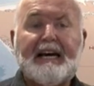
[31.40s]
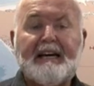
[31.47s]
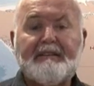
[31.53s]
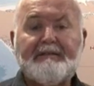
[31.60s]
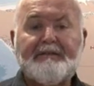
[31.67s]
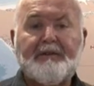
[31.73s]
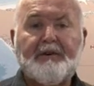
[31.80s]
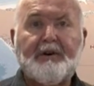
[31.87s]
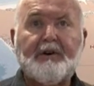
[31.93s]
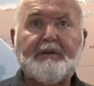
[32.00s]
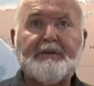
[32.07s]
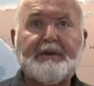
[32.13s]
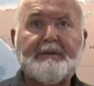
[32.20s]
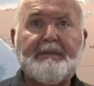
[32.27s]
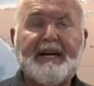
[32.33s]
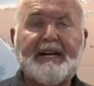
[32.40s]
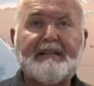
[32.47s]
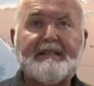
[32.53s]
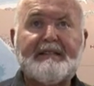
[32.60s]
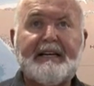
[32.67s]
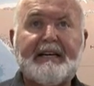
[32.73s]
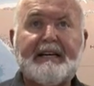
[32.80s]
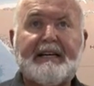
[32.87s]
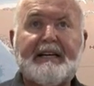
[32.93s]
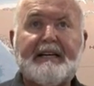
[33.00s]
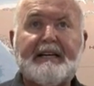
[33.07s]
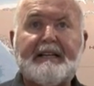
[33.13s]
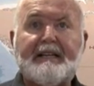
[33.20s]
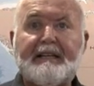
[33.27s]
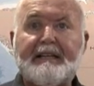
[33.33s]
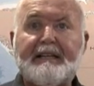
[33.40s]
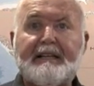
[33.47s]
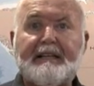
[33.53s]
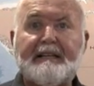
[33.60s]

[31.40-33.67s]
and for over the past decade in